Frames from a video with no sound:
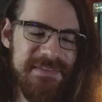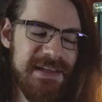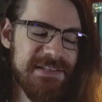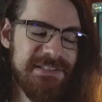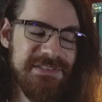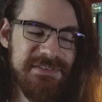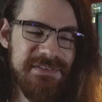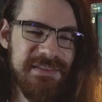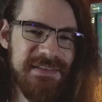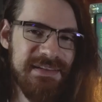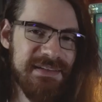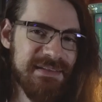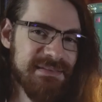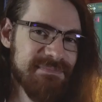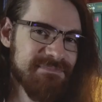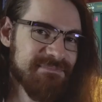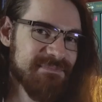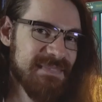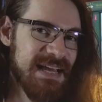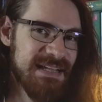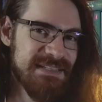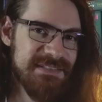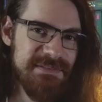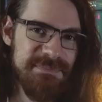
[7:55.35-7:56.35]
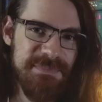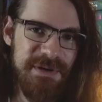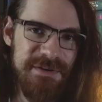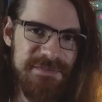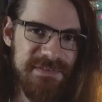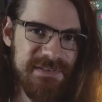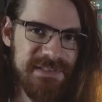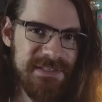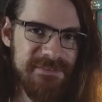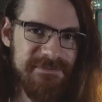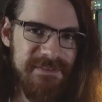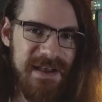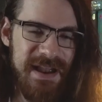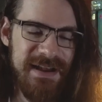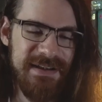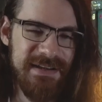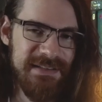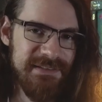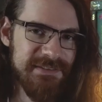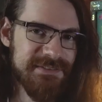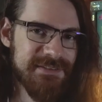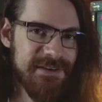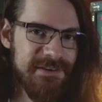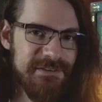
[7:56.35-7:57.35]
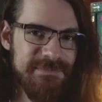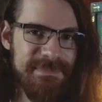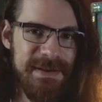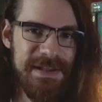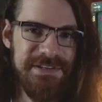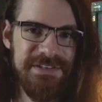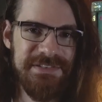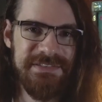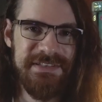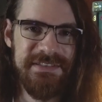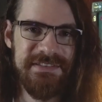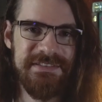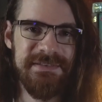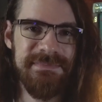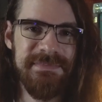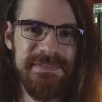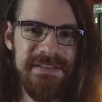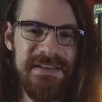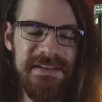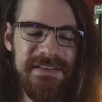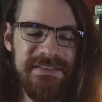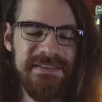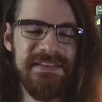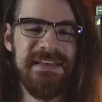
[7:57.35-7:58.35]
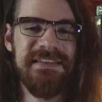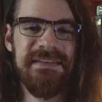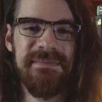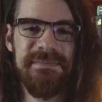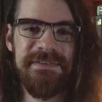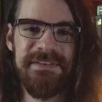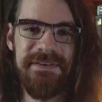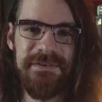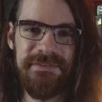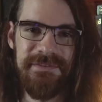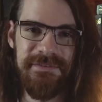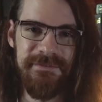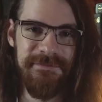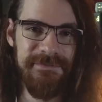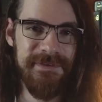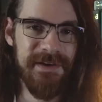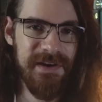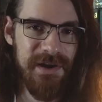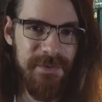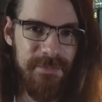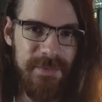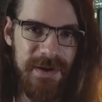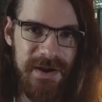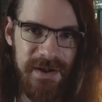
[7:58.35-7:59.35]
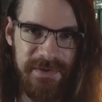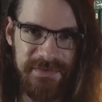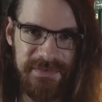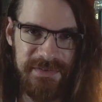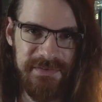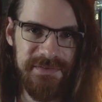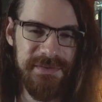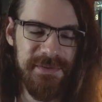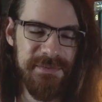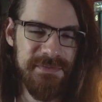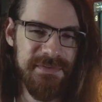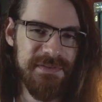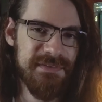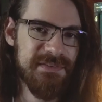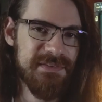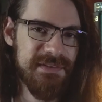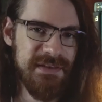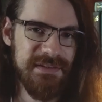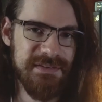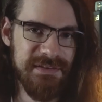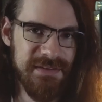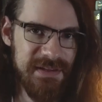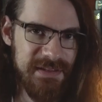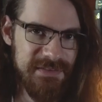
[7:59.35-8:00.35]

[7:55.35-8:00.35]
that's your thing, that's perfectly fine, and soft magic systems lend themselves very well to those sudden